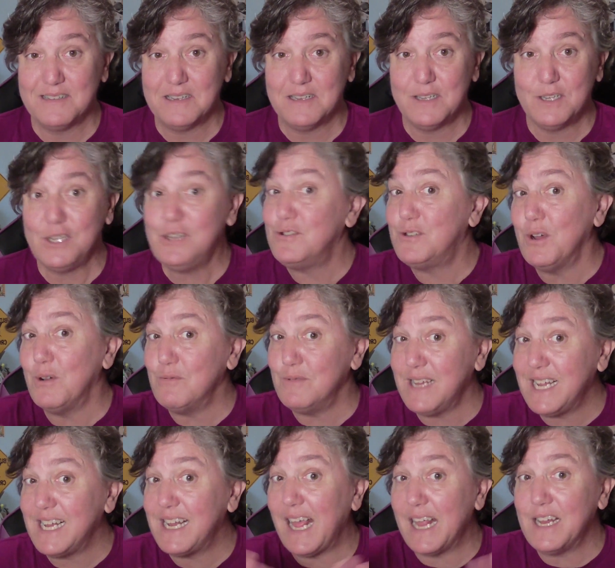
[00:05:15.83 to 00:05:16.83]
You don't
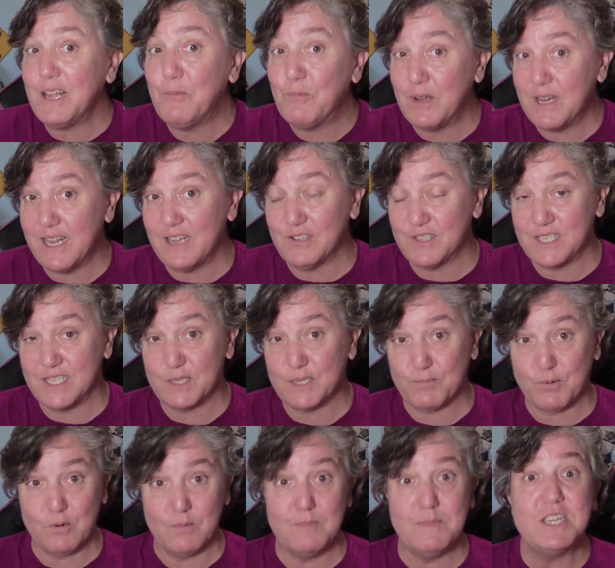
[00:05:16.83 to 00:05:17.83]
need anyone else's
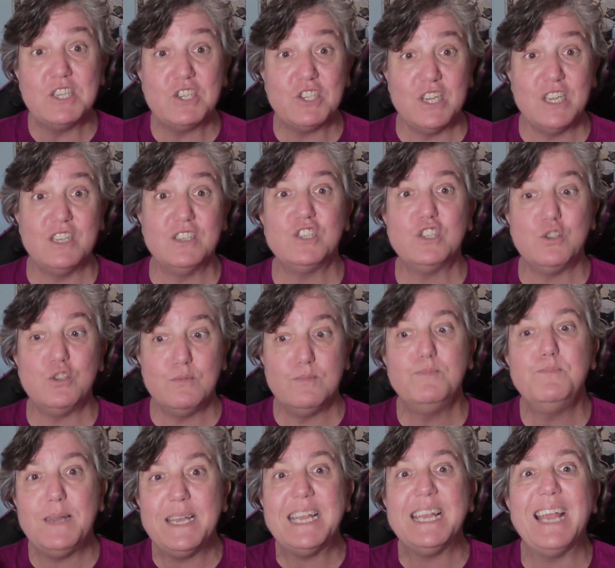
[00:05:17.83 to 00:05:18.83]
permission to
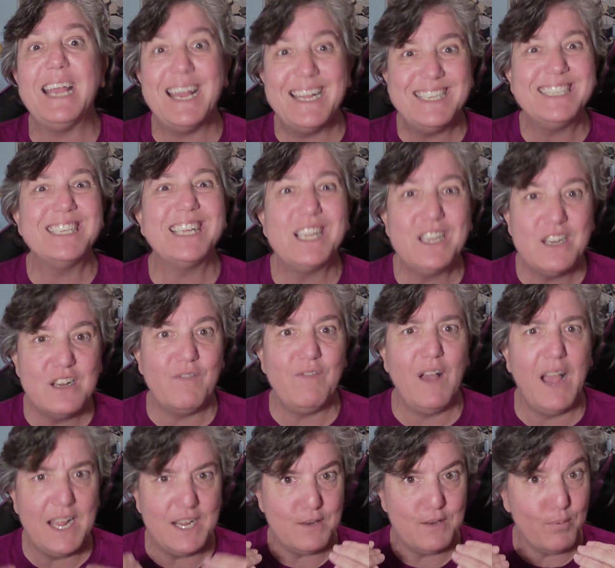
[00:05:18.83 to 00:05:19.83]
be a
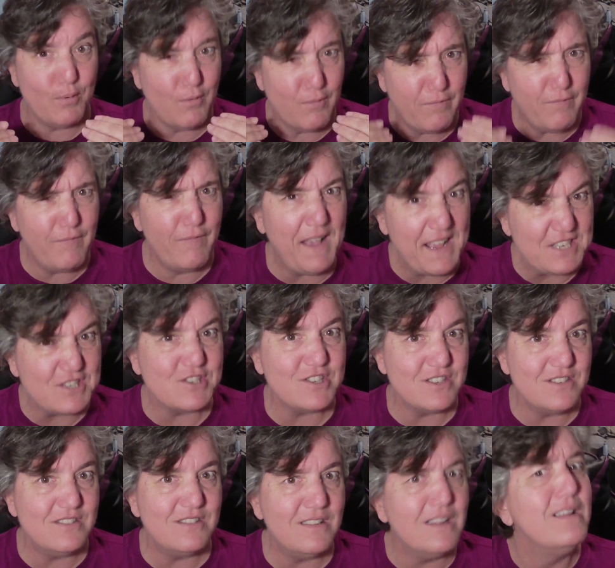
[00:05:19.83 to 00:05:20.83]
dignified,
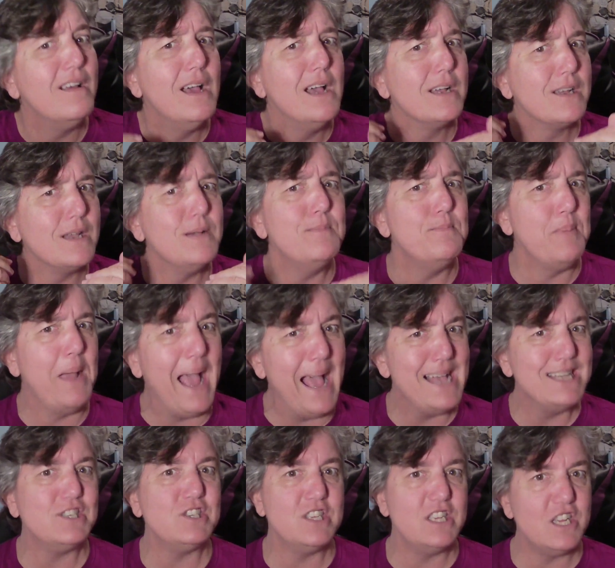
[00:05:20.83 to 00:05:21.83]
professional,
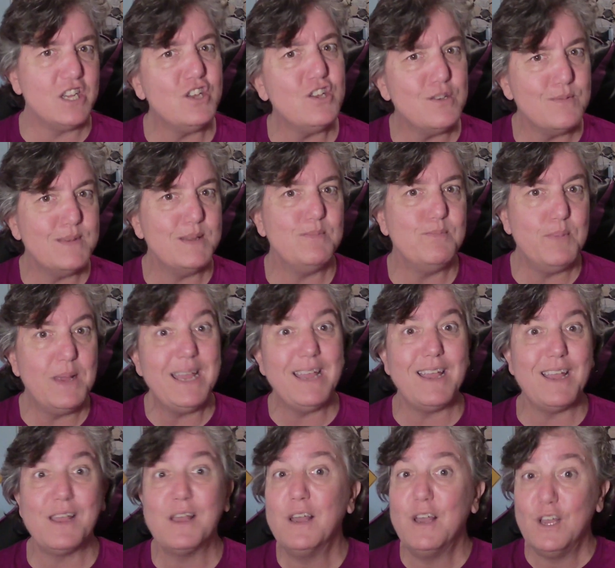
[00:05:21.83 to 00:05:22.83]
compassionate human
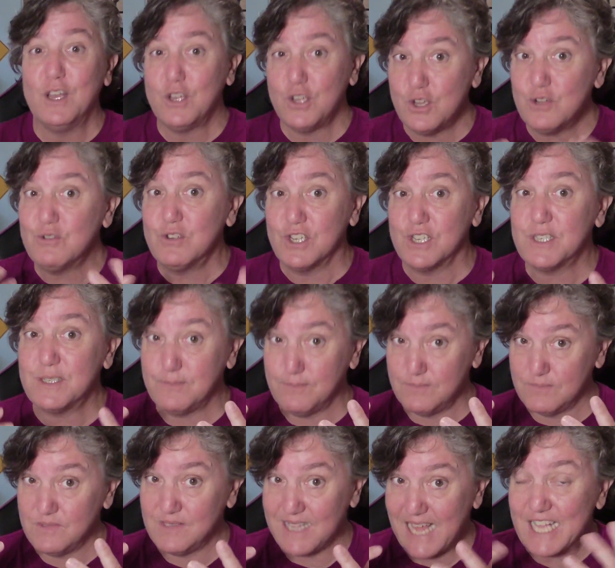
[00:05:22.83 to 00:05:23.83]
being.
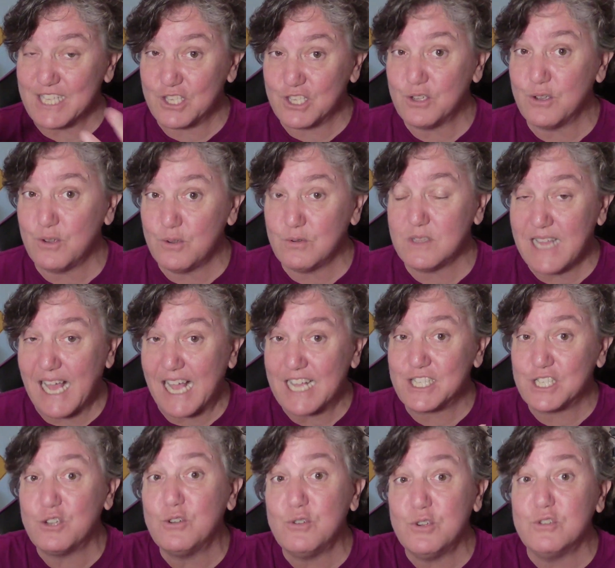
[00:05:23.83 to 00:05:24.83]
That's
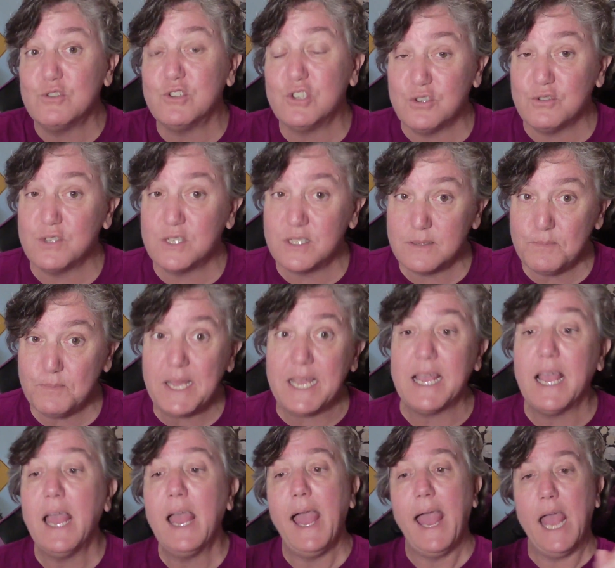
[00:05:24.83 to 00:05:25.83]
who you choose to
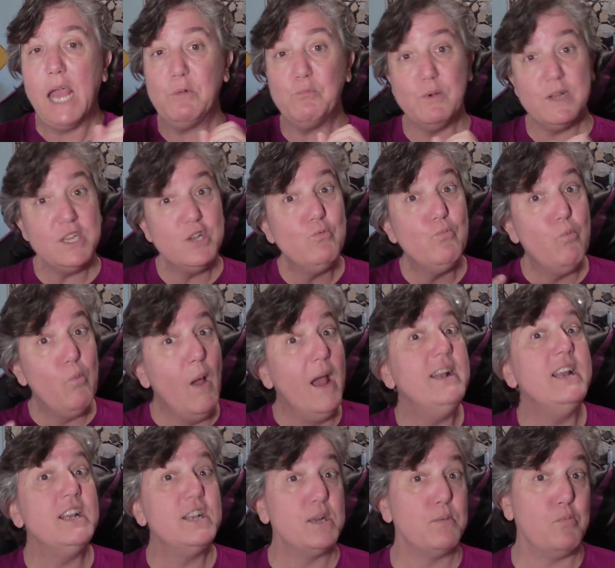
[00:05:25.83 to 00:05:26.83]
be. And when you run
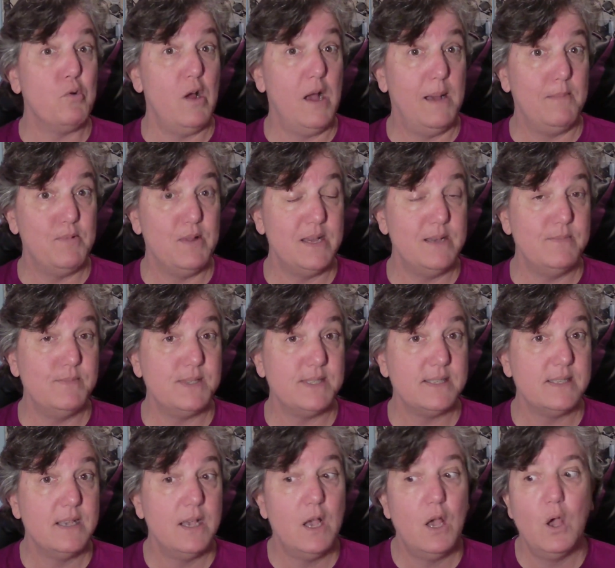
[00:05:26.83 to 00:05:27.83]
into problems
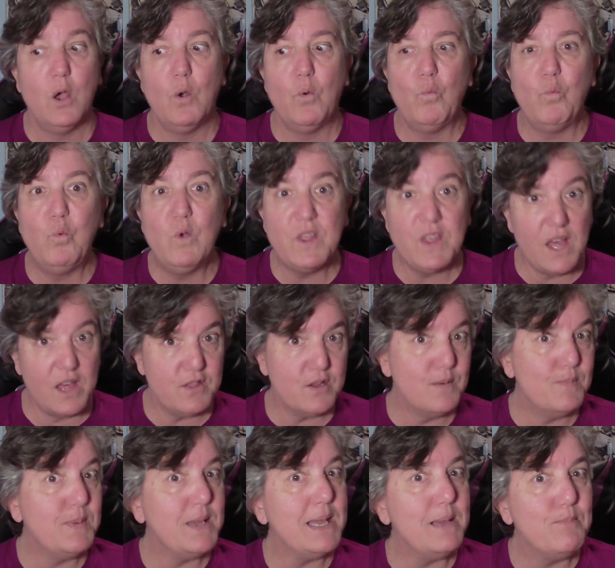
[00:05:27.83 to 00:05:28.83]
with other
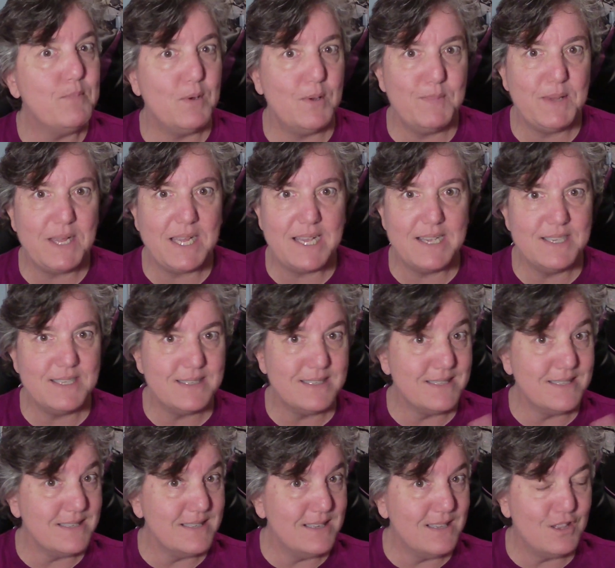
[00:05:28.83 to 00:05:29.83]
people,
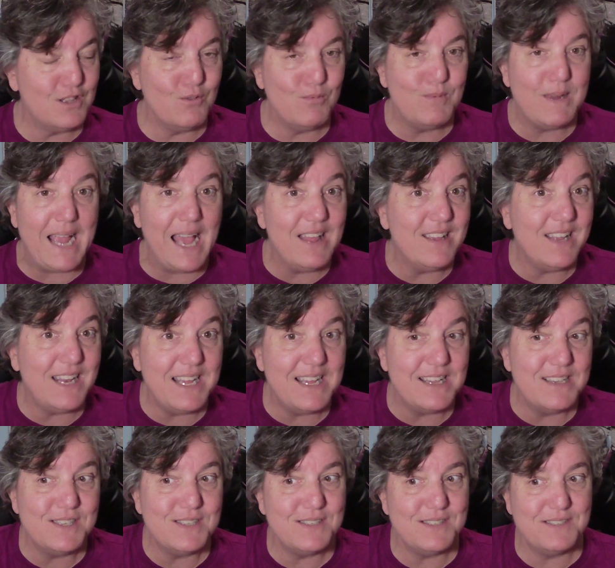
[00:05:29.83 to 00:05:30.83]
because the reality
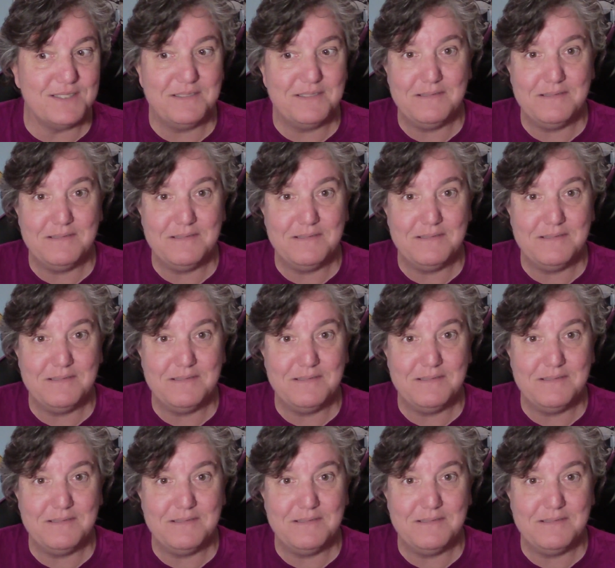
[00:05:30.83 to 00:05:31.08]
is